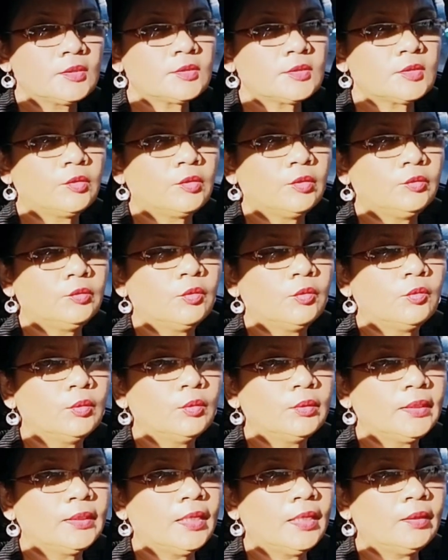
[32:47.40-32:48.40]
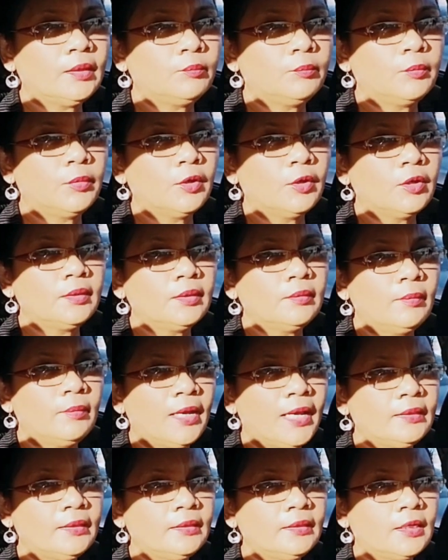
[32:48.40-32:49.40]
So don't get burdened
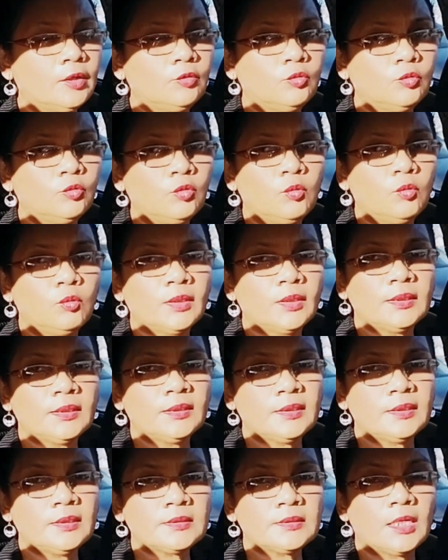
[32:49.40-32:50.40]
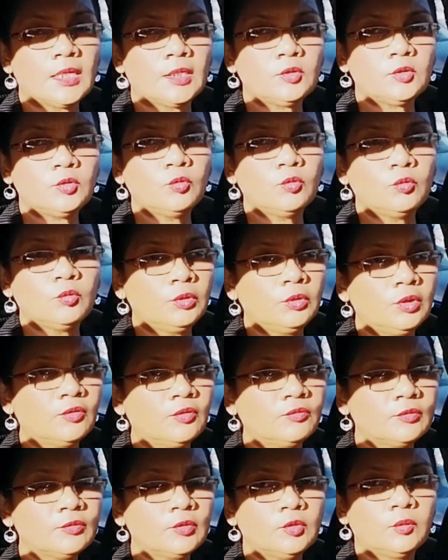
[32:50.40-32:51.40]
by that. Do what it is that you
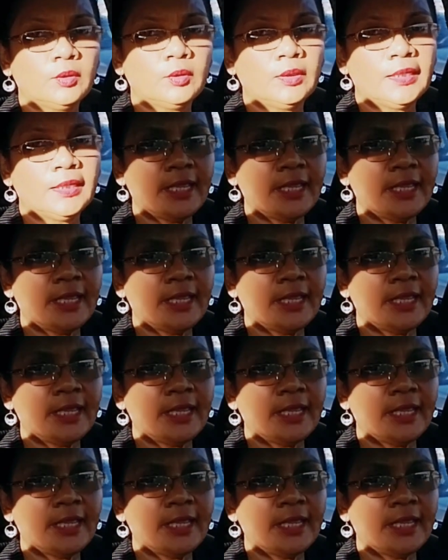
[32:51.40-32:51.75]
love to do in